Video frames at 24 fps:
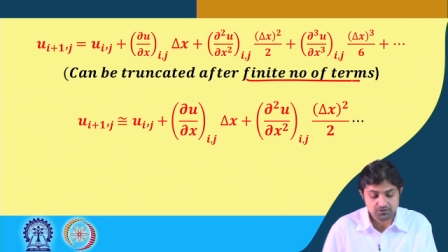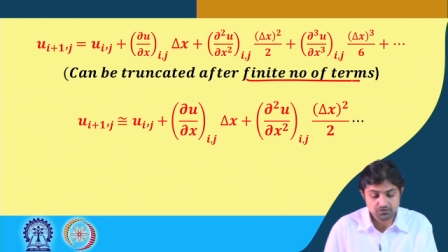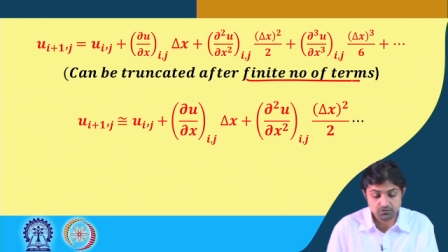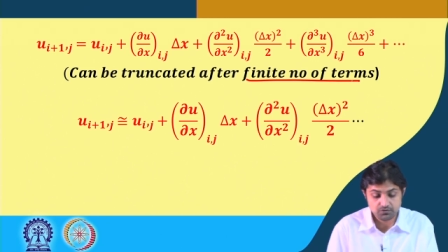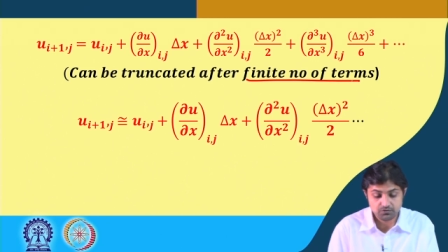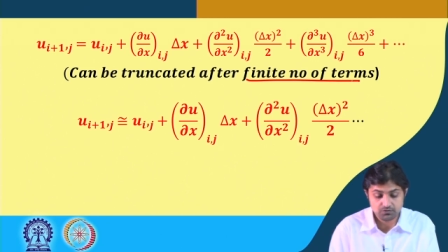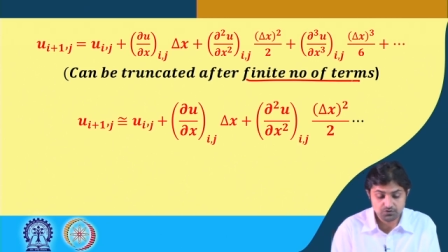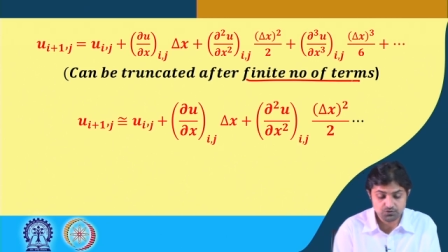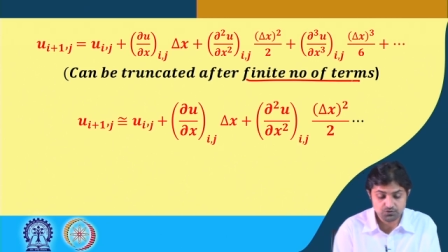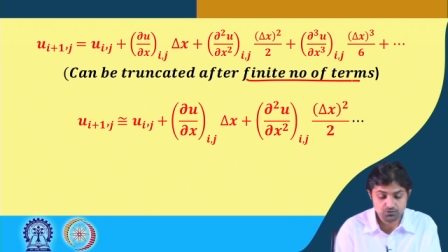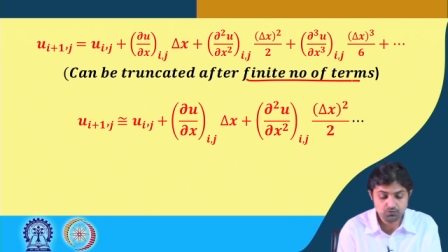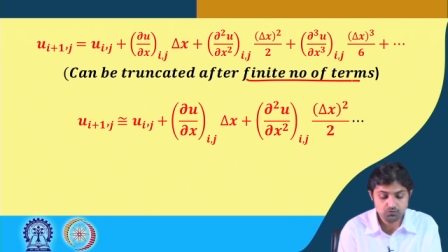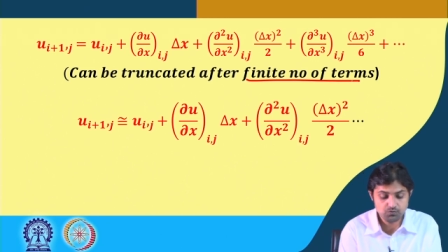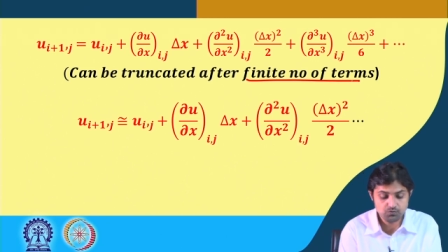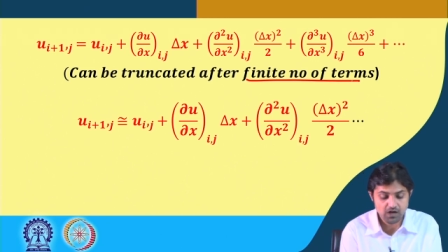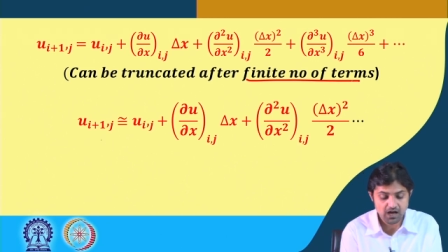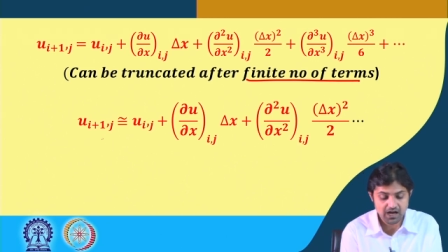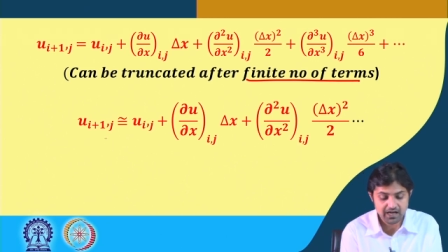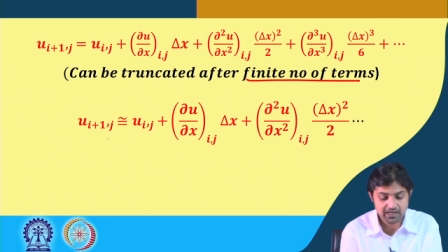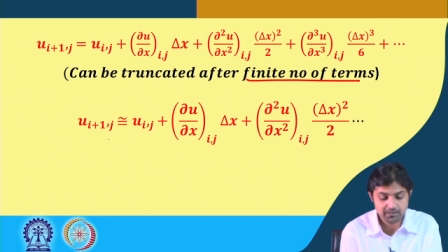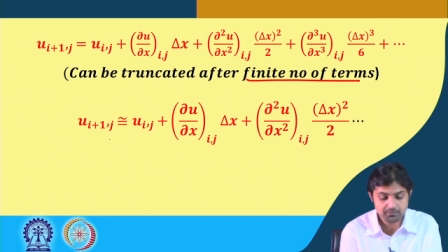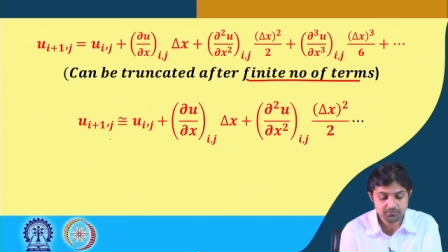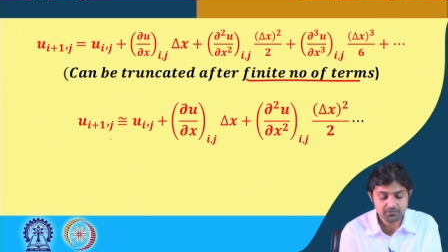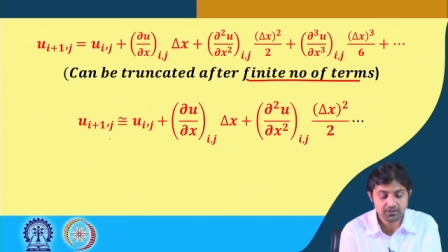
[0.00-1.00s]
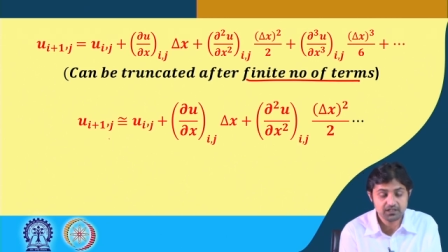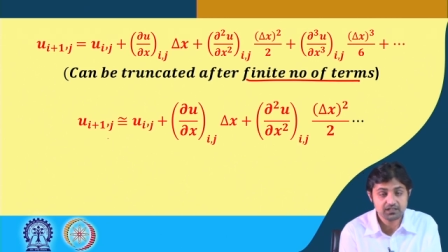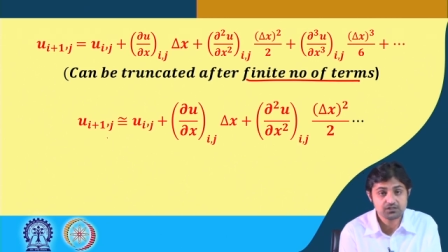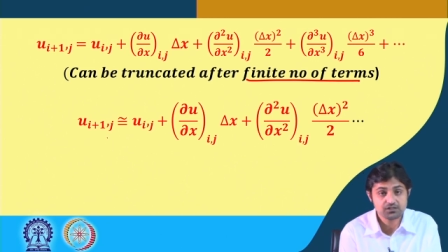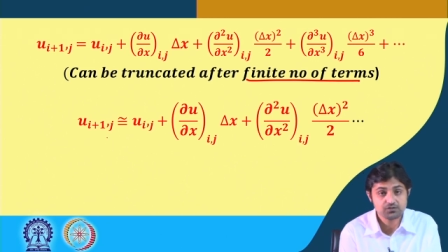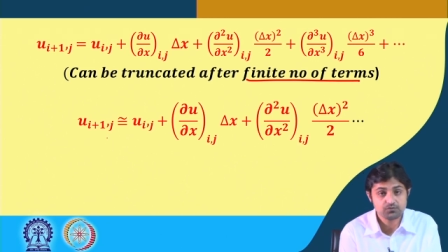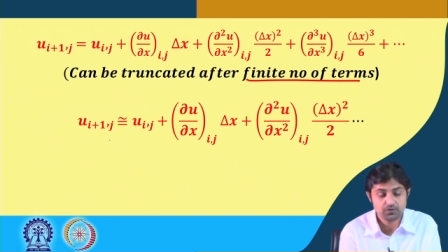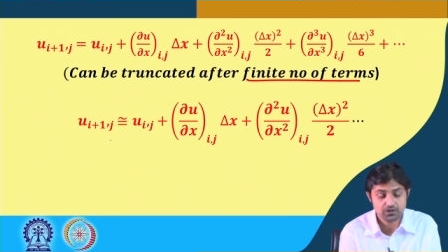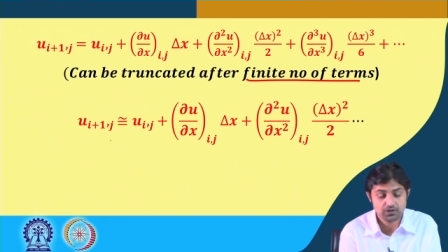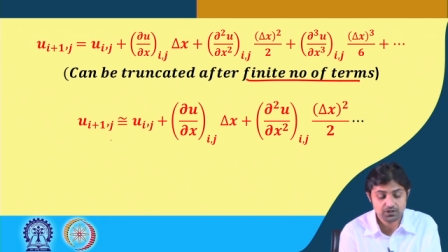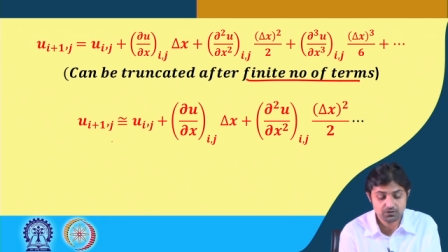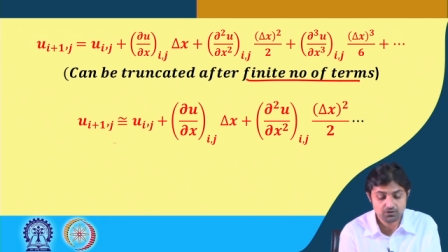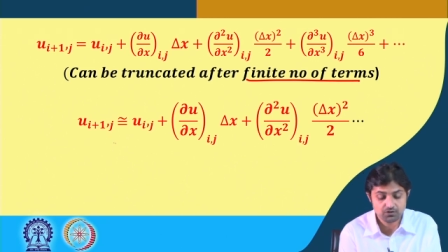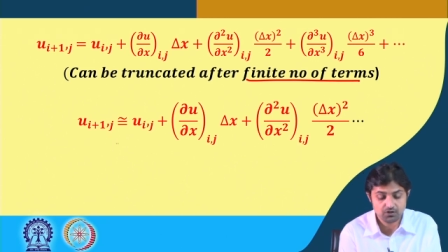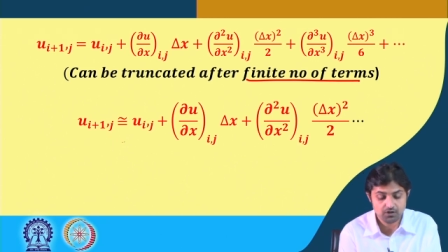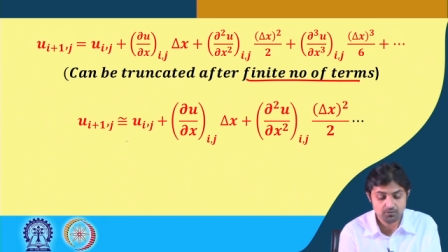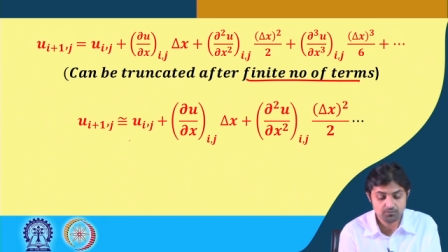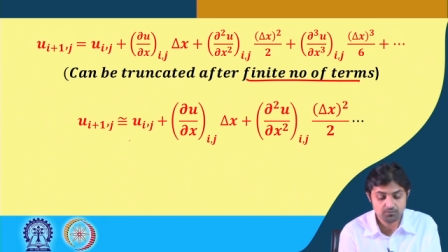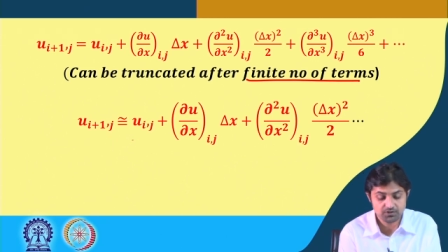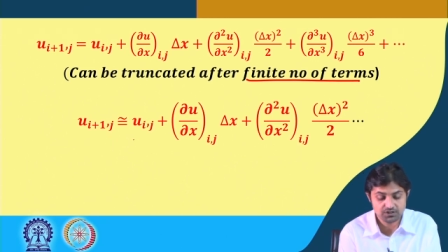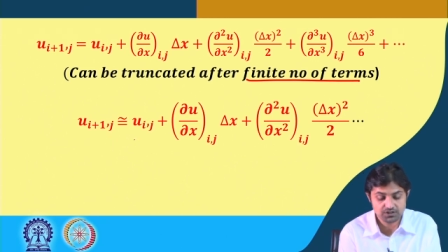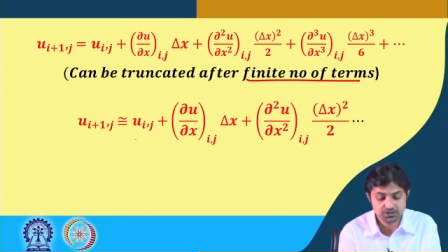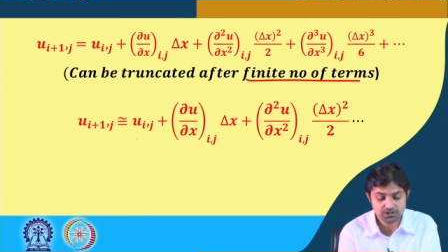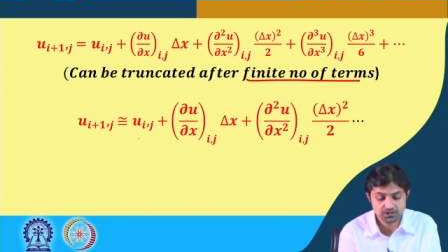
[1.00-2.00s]
So, u i plus 1
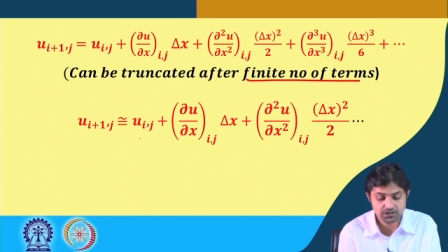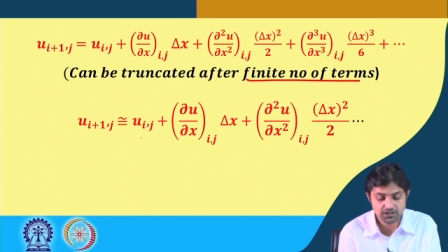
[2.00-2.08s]
comma